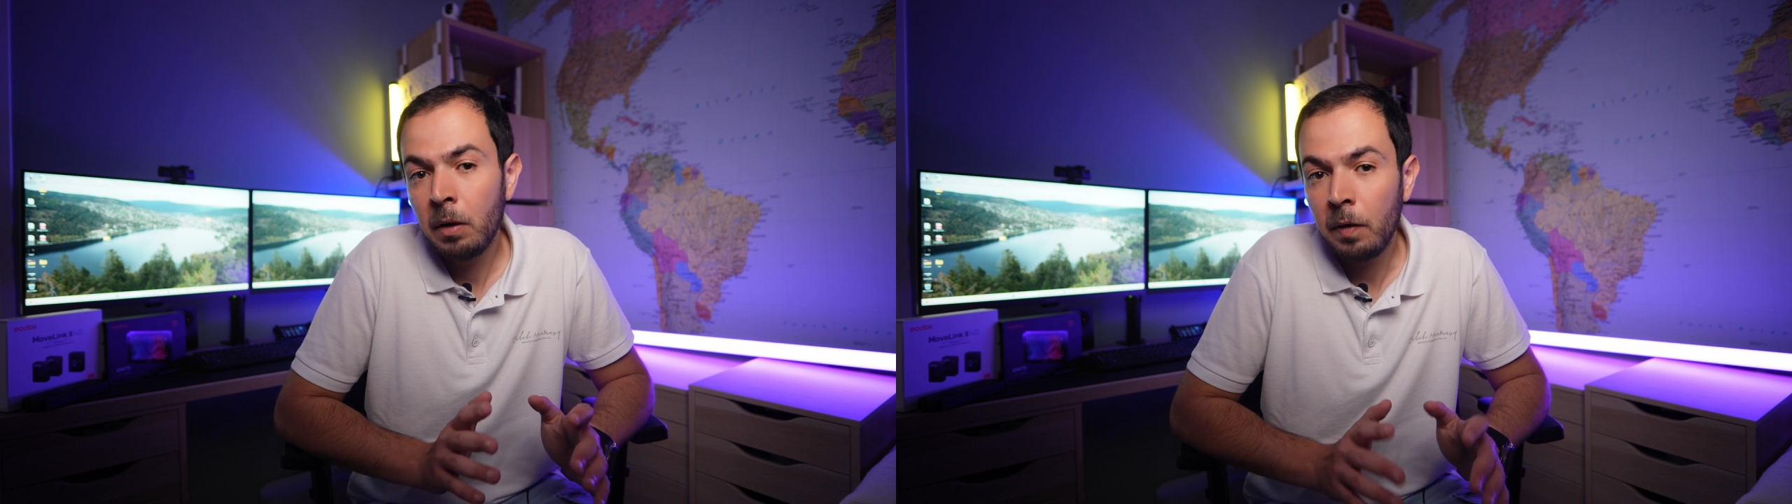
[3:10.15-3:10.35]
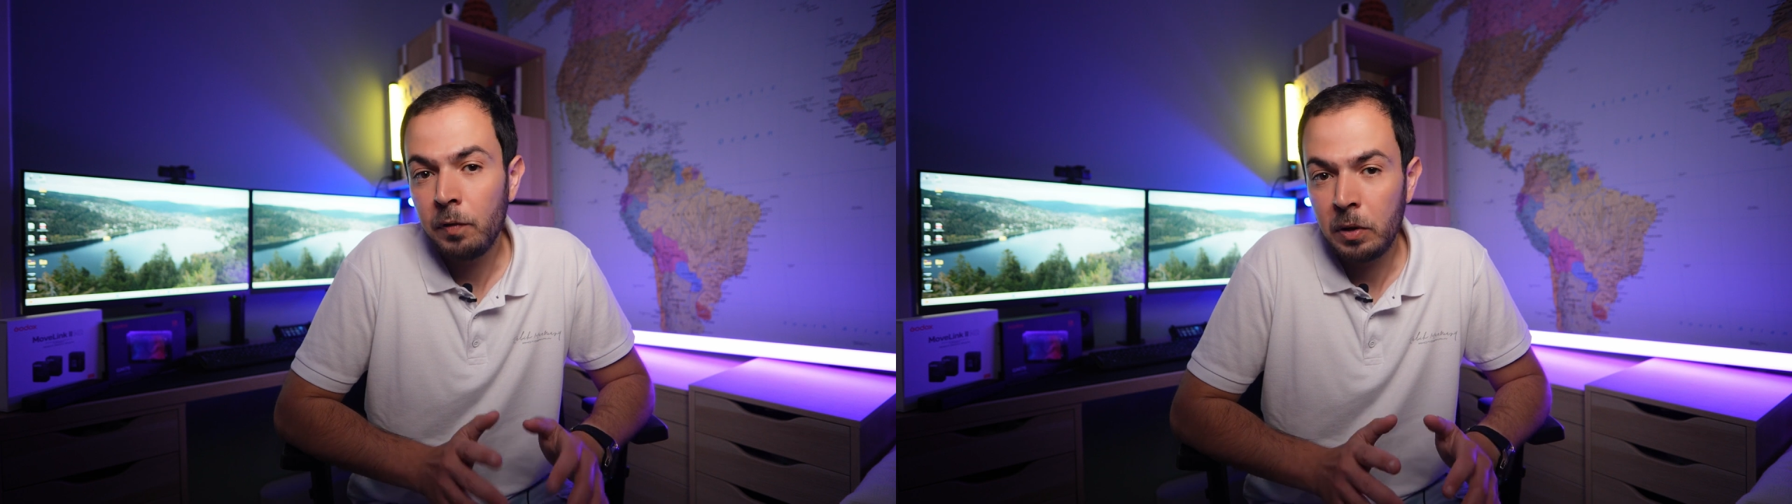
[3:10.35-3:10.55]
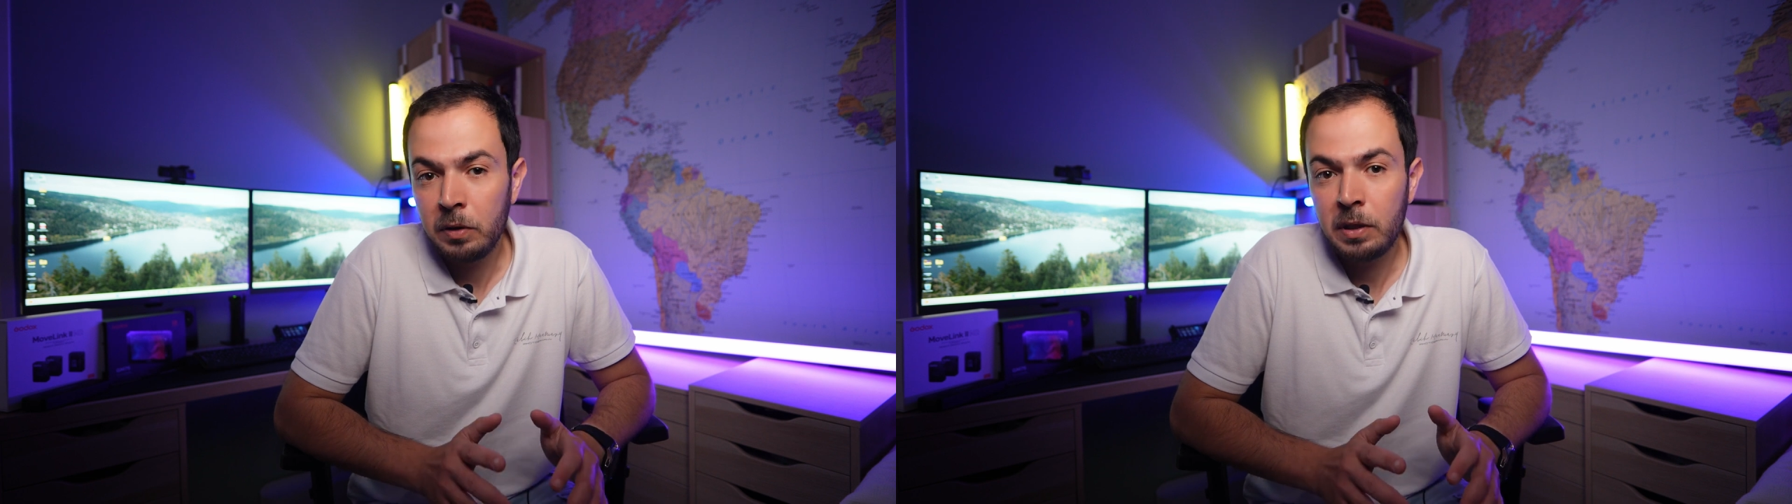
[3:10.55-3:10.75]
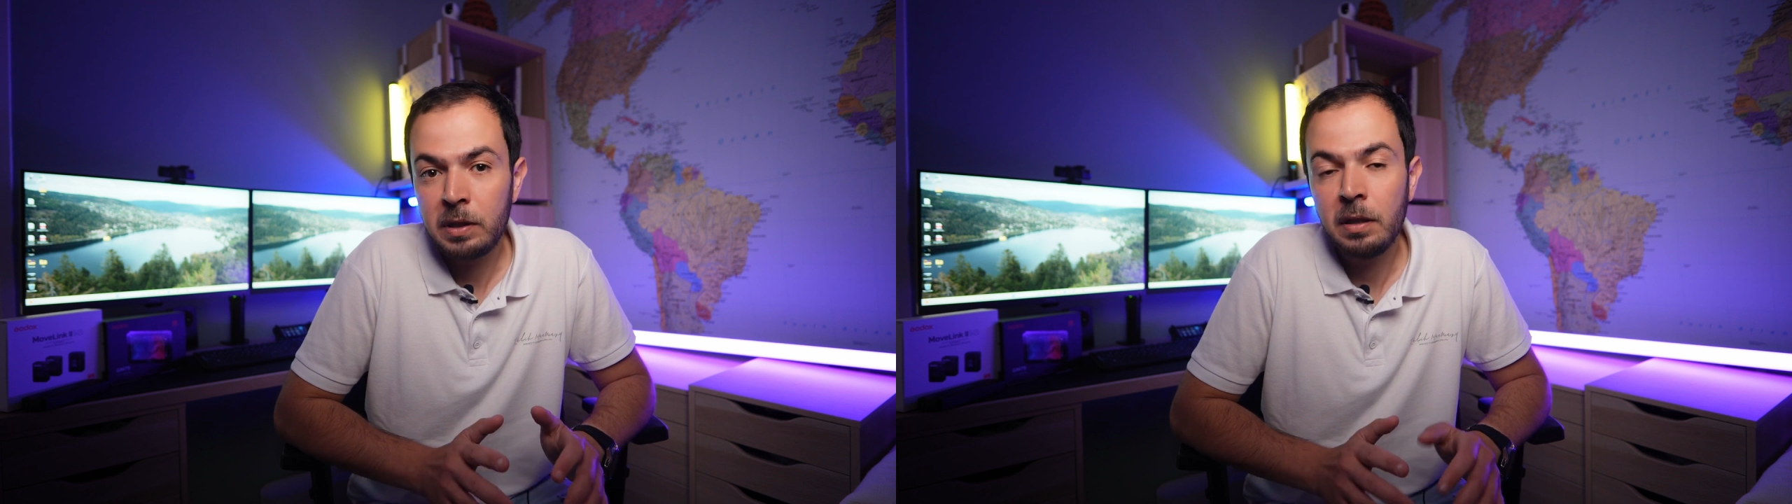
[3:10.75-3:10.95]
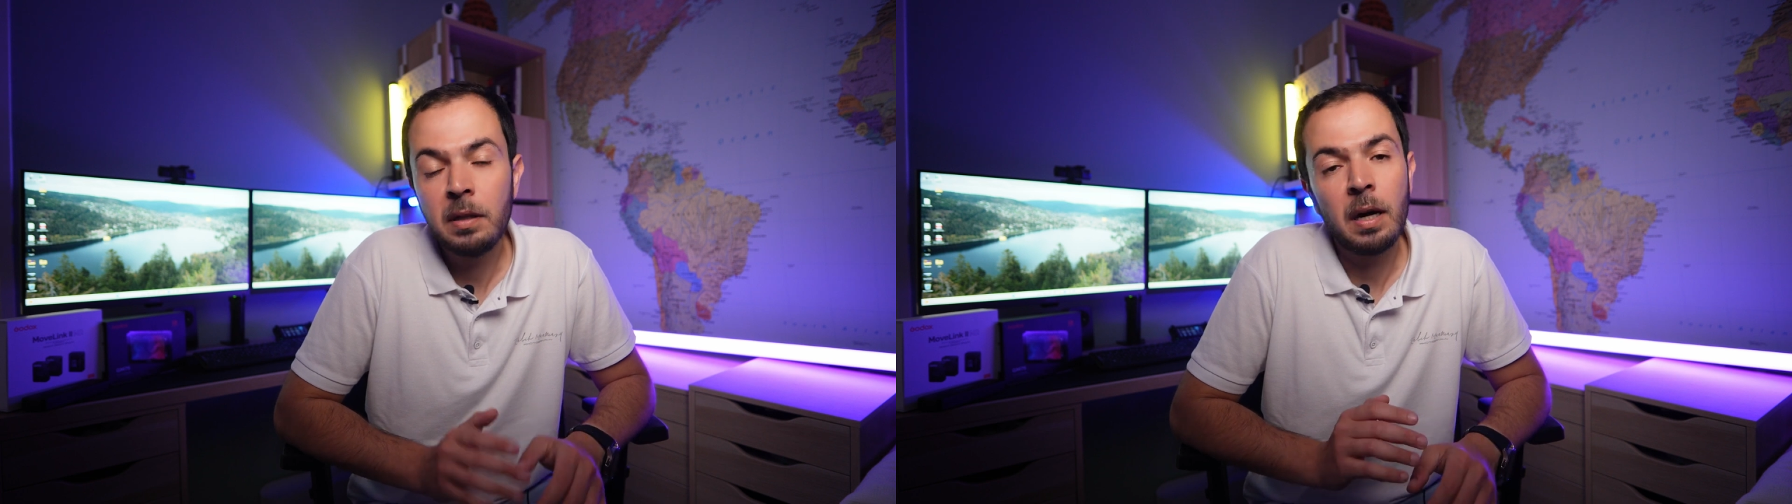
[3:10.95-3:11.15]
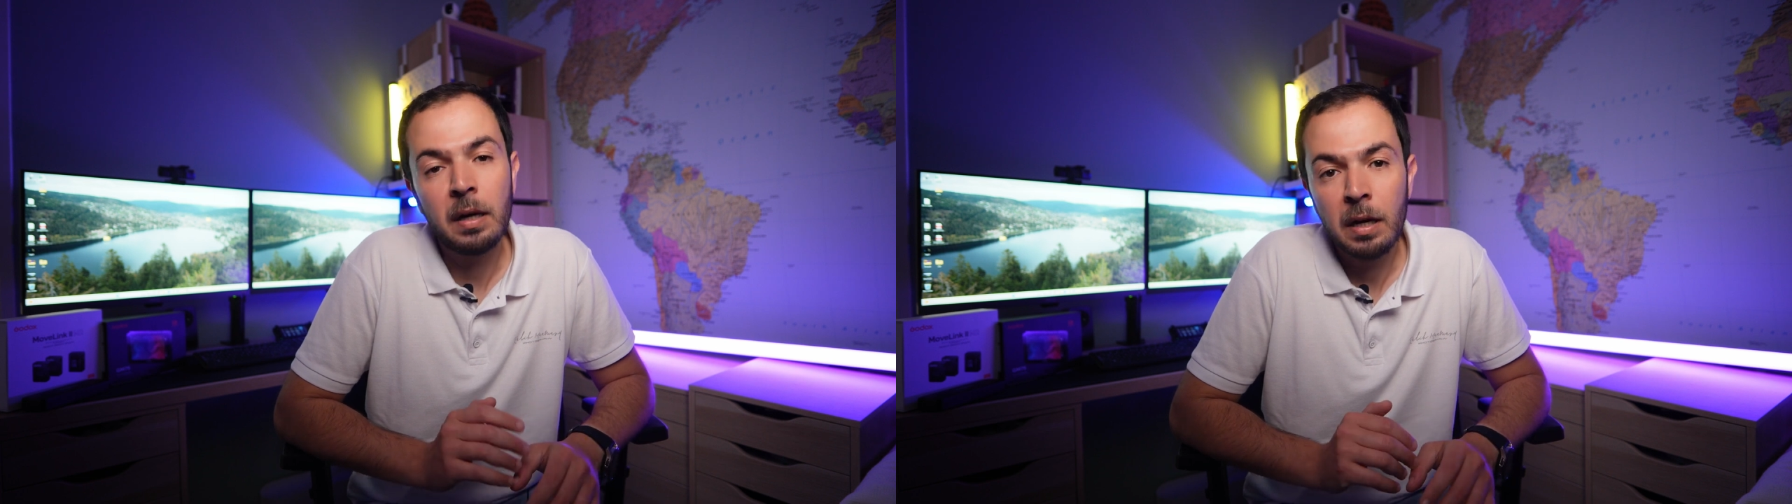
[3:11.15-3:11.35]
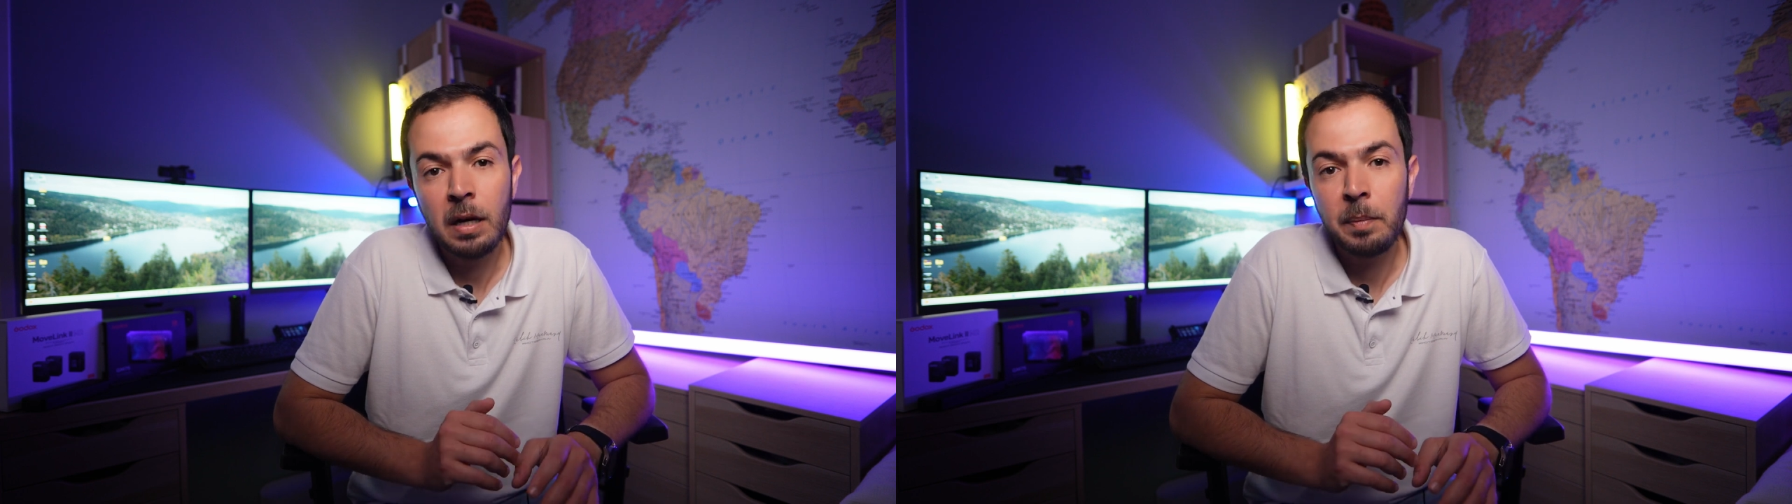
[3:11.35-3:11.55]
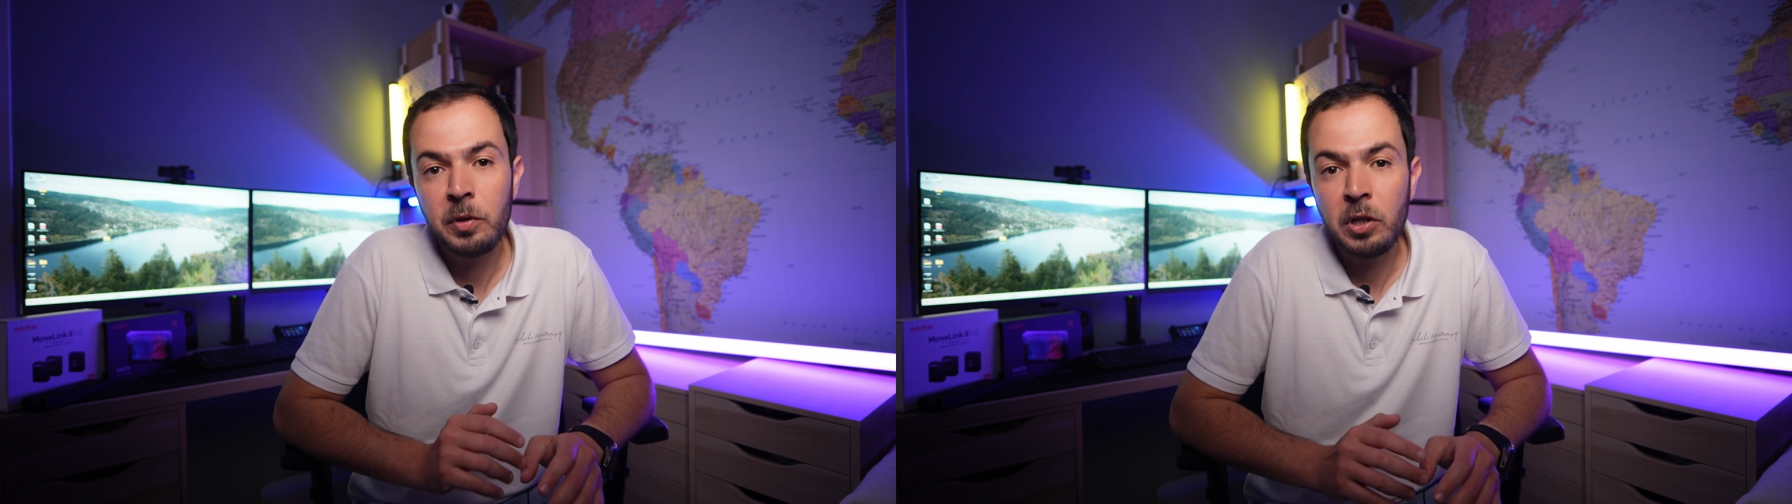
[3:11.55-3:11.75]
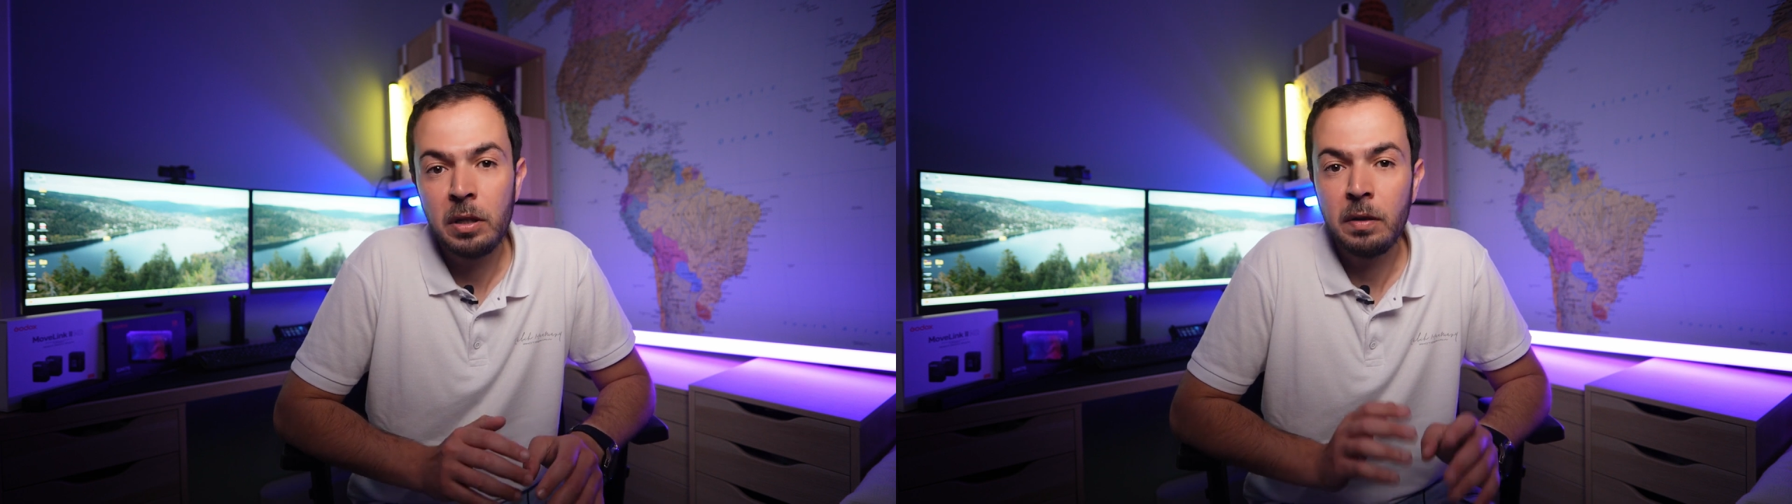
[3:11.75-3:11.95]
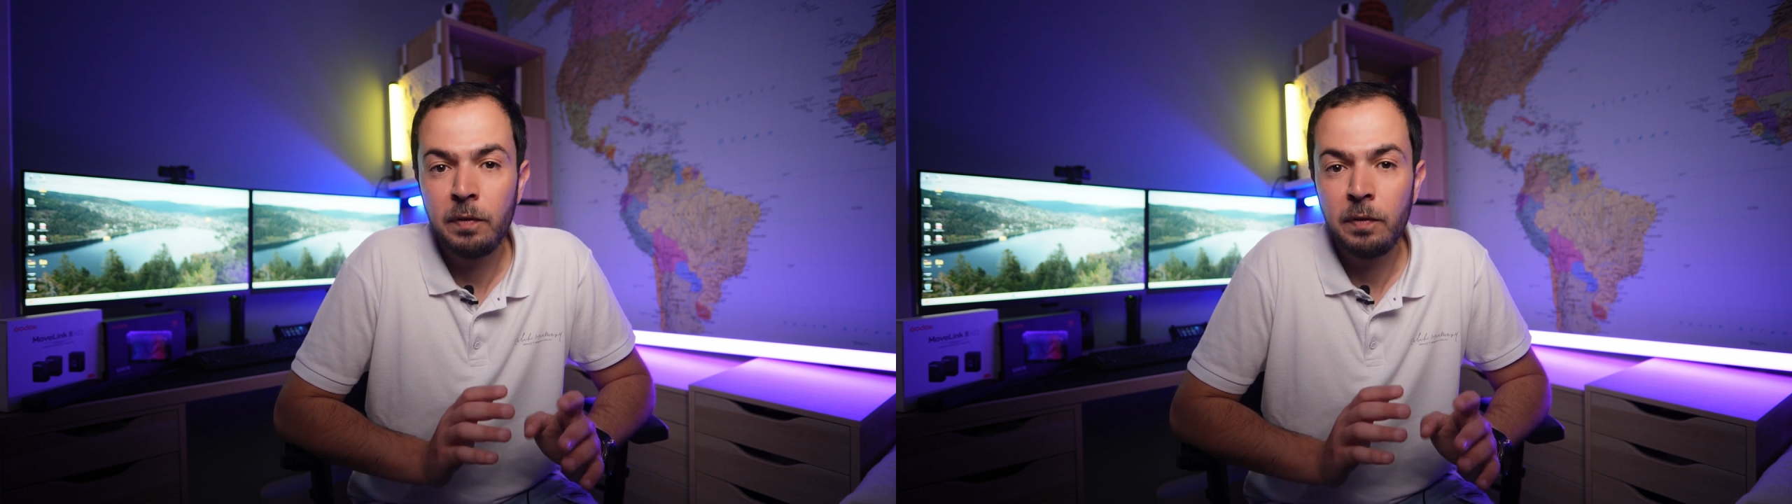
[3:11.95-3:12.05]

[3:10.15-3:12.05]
If you're interested, I highly appreciate